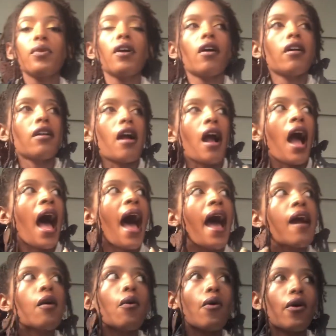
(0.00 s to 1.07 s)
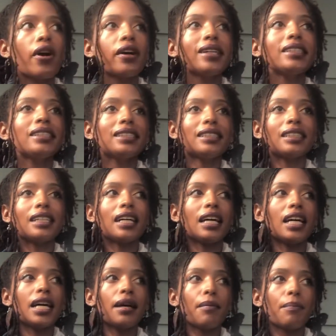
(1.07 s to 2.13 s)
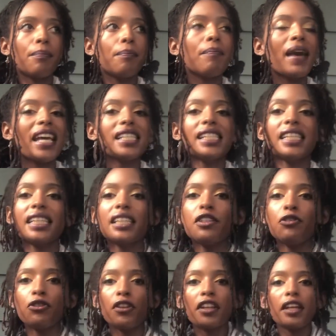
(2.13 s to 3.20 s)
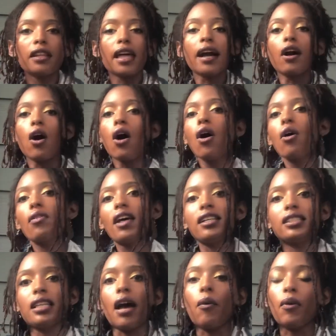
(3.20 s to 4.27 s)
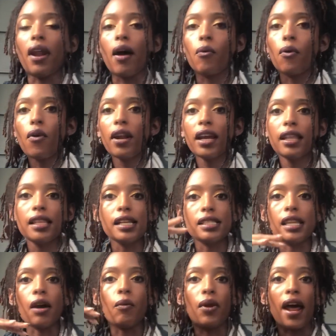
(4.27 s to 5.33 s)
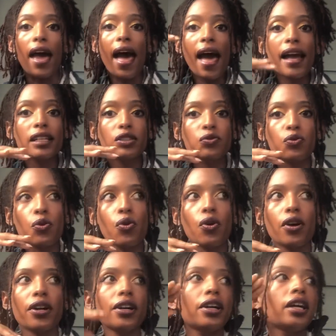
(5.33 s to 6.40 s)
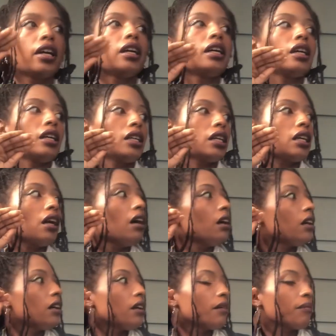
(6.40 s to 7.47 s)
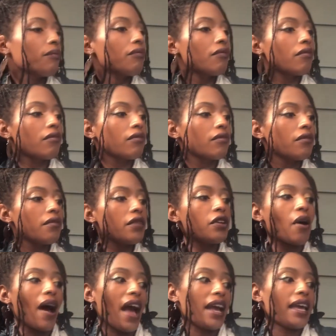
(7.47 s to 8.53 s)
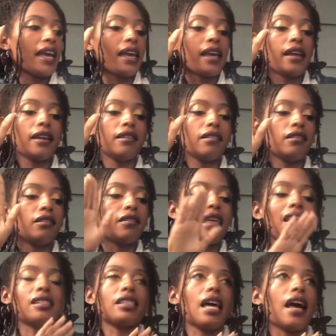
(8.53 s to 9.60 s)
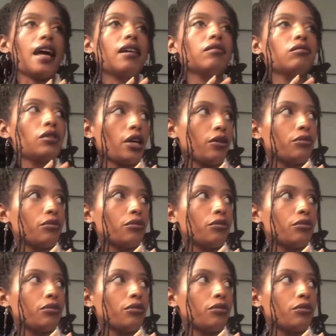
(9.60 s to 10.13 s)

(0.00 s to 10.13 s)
are on our high horse, basically feeling like, oh, that's not what I wanted, that's not what I asked for, I can't, that's not, no.